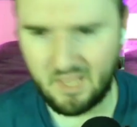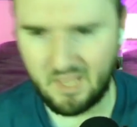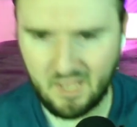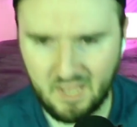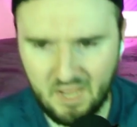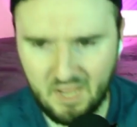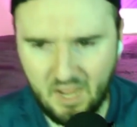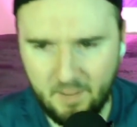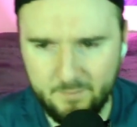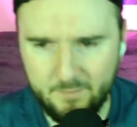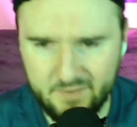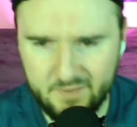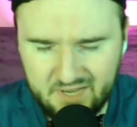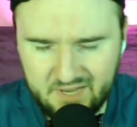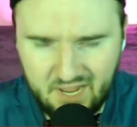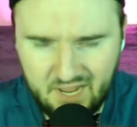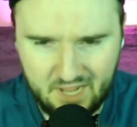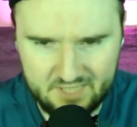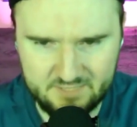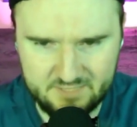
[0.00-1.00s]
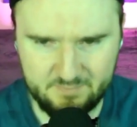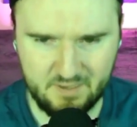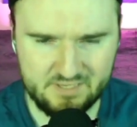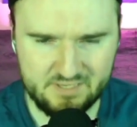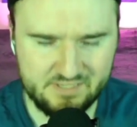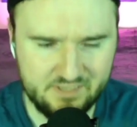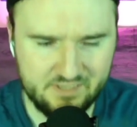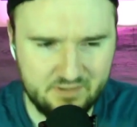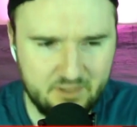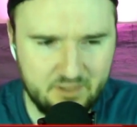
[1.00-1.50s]
I mean, yeah, it's
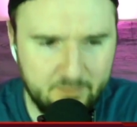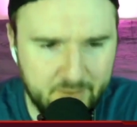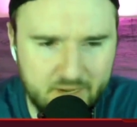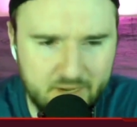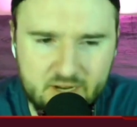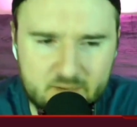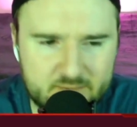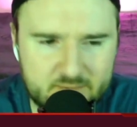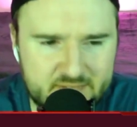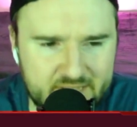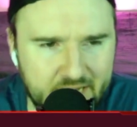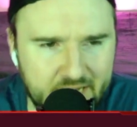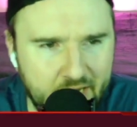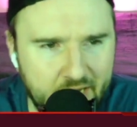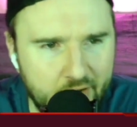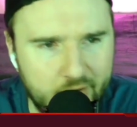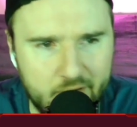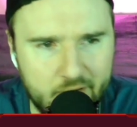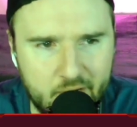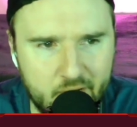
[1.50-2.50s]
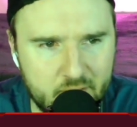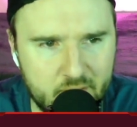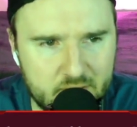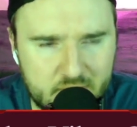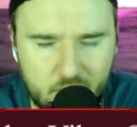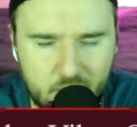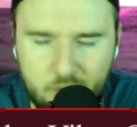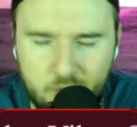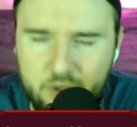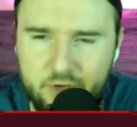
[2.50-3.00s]
basically a pick 'em scenario. It's
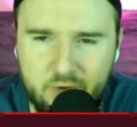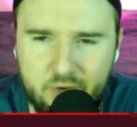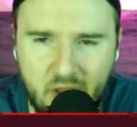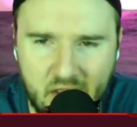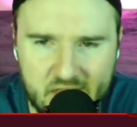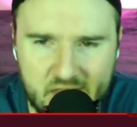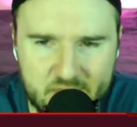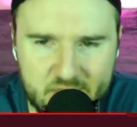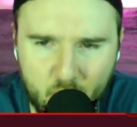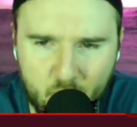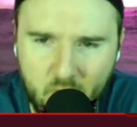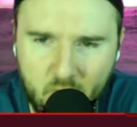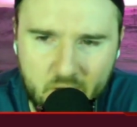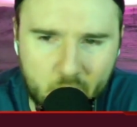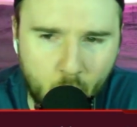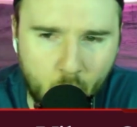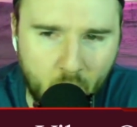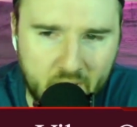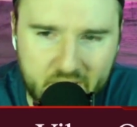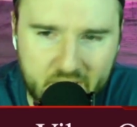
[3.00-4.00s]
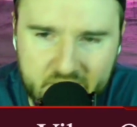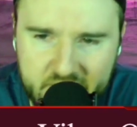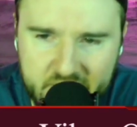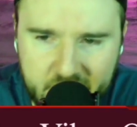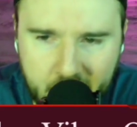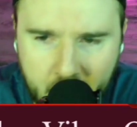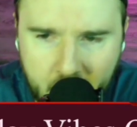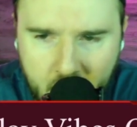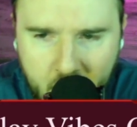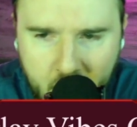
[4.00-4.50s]
who do you guys want to win
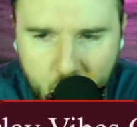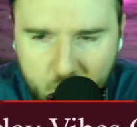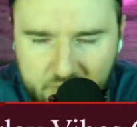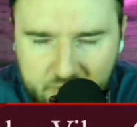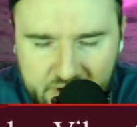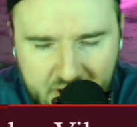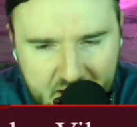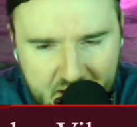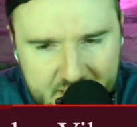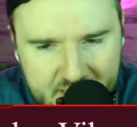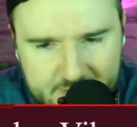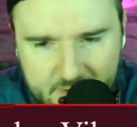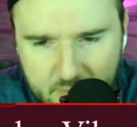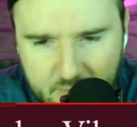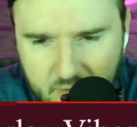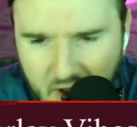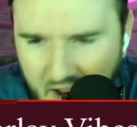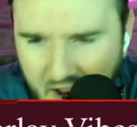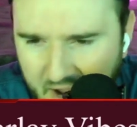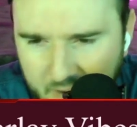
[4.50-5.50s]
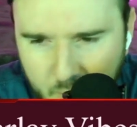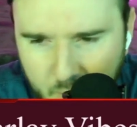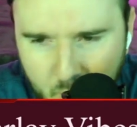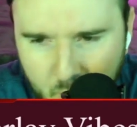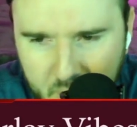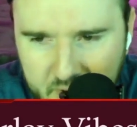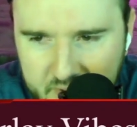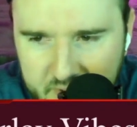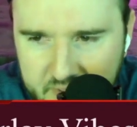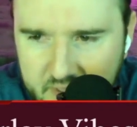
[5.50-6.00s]
here? Who you guys been riding
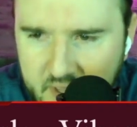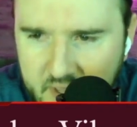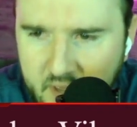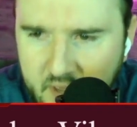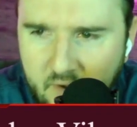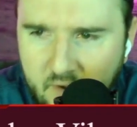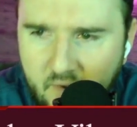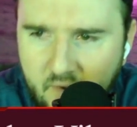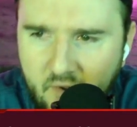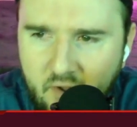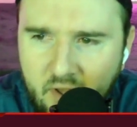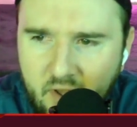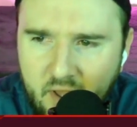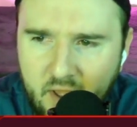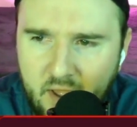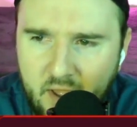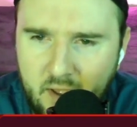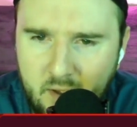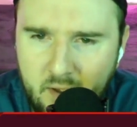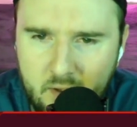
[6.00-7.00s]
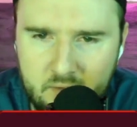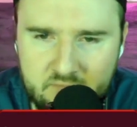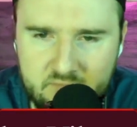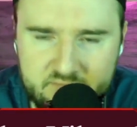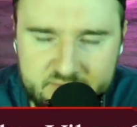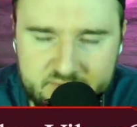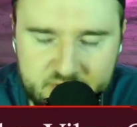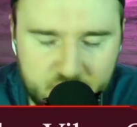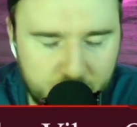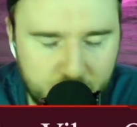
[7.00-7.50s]
with?
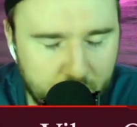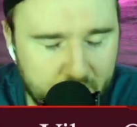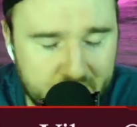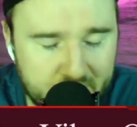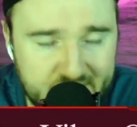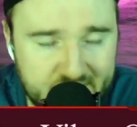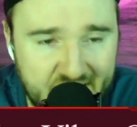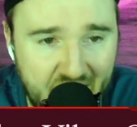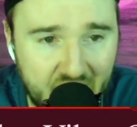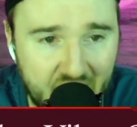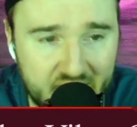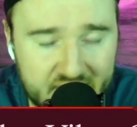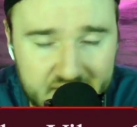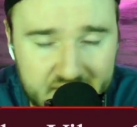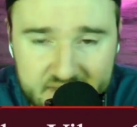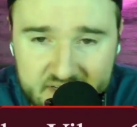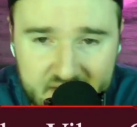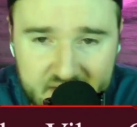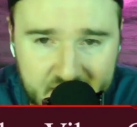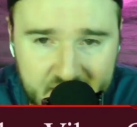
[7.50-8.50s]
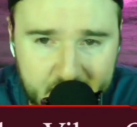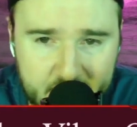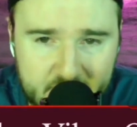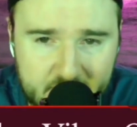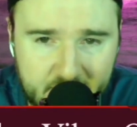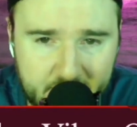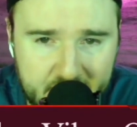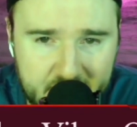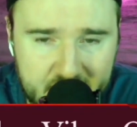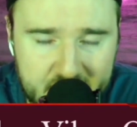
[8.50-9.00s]
Two really talented teams. I
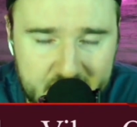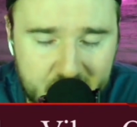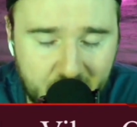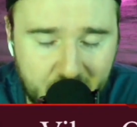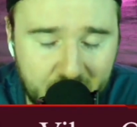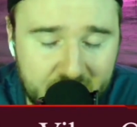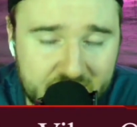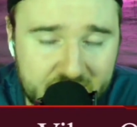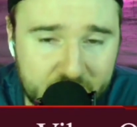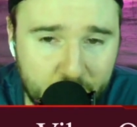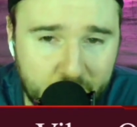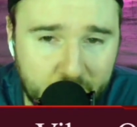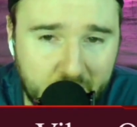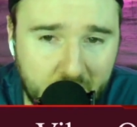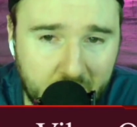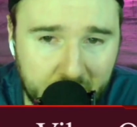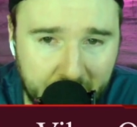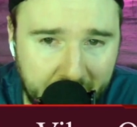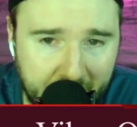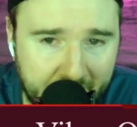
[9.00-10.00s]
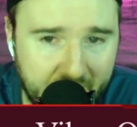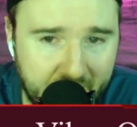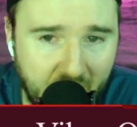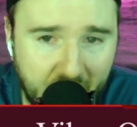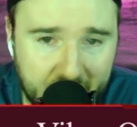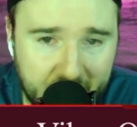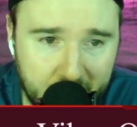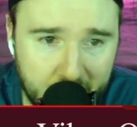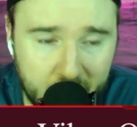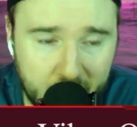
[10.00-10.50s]
mean, it's crazy North Carolina
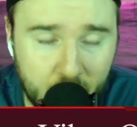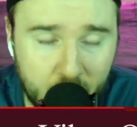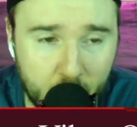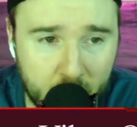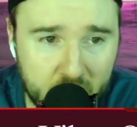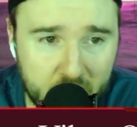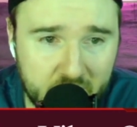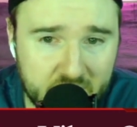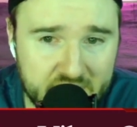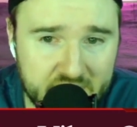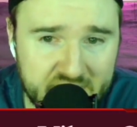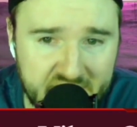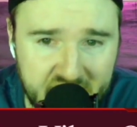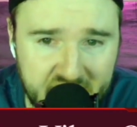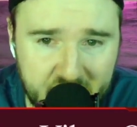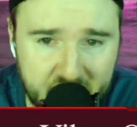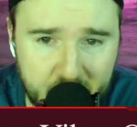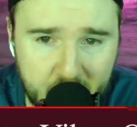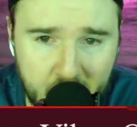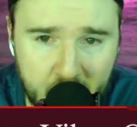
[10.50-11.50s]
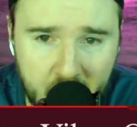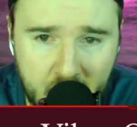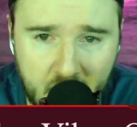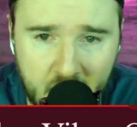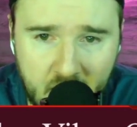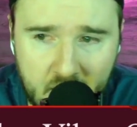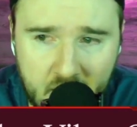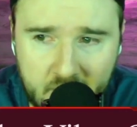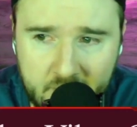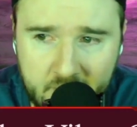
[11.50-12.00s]
got here. They're a really good team.
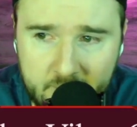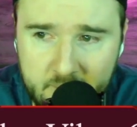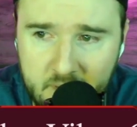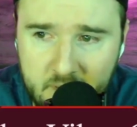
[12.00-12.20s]
Um,